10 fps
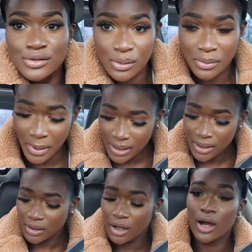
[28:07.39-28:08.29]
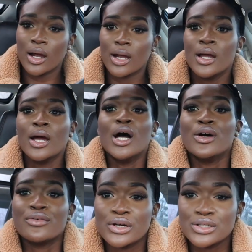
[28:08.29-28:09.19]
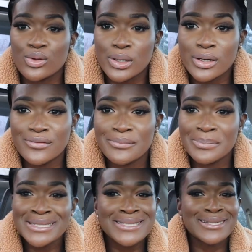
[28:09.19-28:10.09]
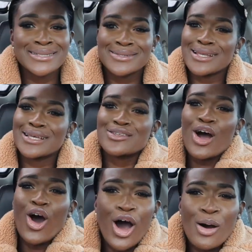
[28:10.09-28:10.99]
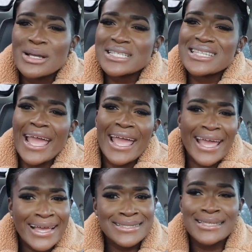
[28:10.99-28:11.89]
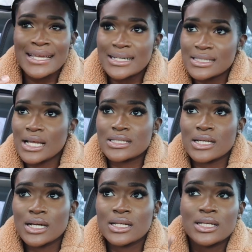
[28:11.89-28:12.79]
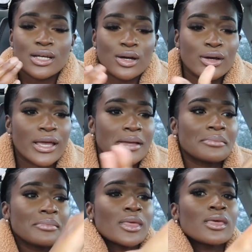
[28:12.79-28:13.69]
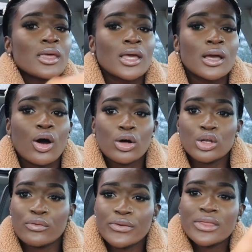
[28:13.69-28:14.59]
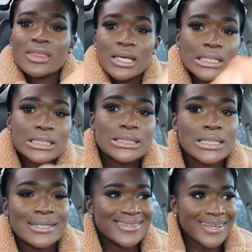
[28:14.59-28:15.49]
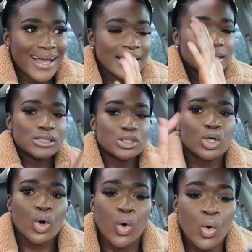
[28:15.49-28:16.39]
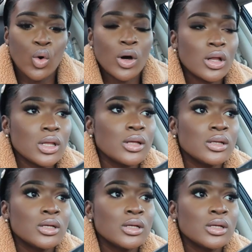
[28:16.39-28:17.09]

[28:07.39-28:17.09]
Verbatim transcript: So we're back in the car. First order of business is always the hand sanitizer, honey. Okay. All over this. Yes. Cool.